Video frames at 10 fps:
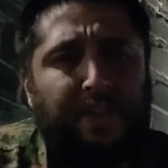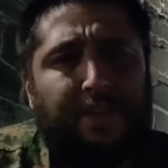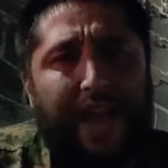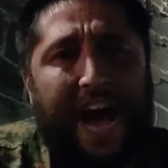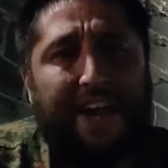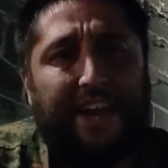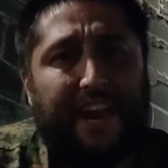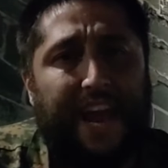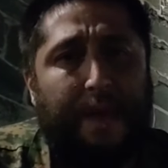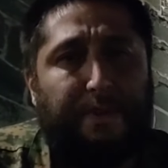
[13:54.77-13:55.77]
not
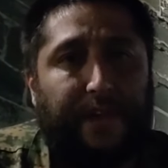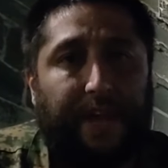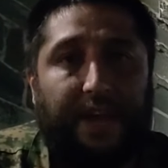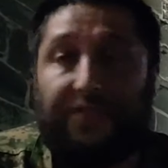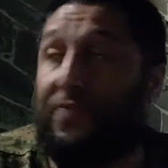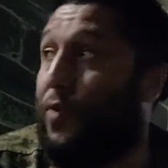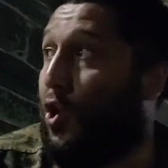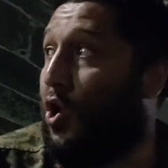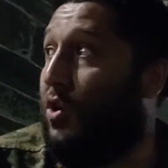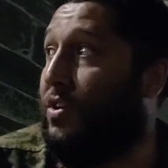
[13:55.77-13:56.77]
enabling his
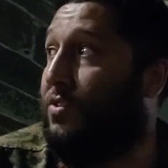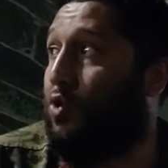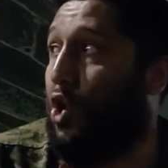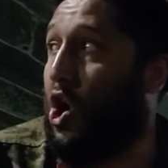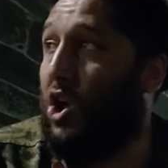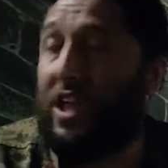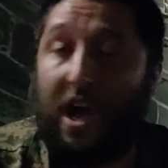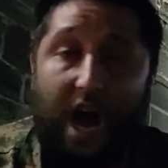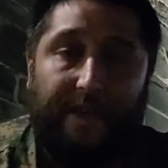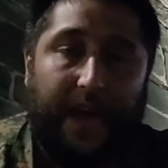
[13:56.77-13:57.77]
full control
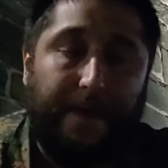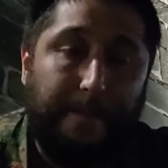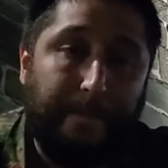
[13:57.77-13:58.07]
of it.